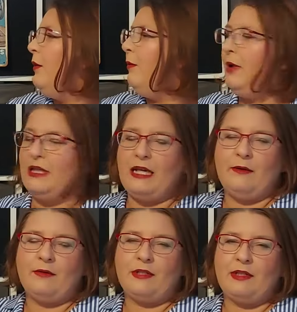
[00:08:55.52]
When I
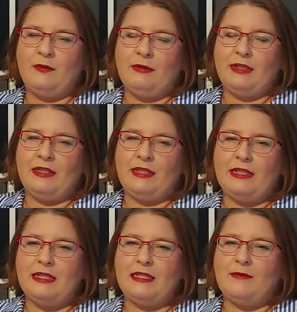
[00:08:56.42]
was sewing
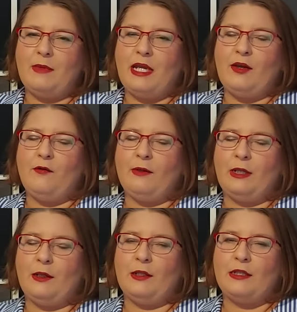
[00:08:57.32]
this, my
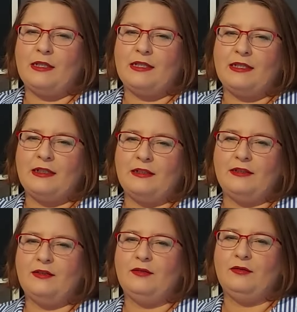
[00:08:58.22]
overlocker started
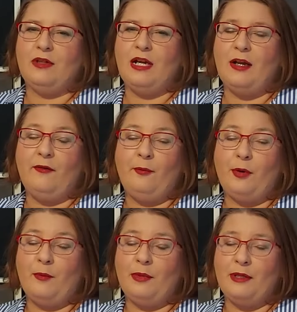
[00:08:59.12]
to have
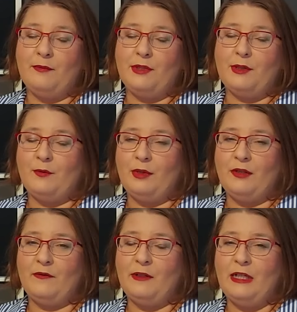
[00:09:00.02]
problems with
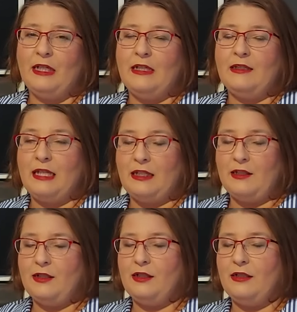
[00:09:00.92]

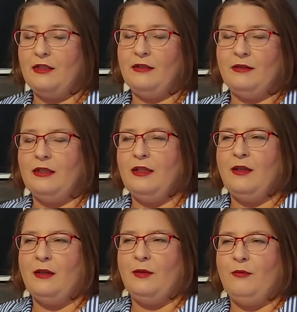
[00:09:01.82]
tension,
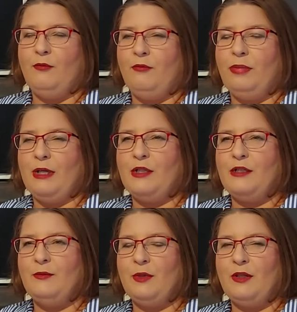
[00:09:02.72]
partially
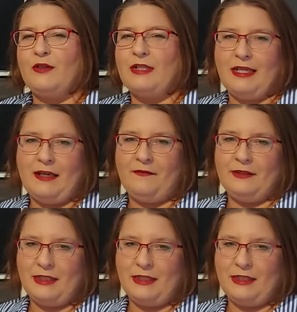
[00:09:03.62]
because I haven't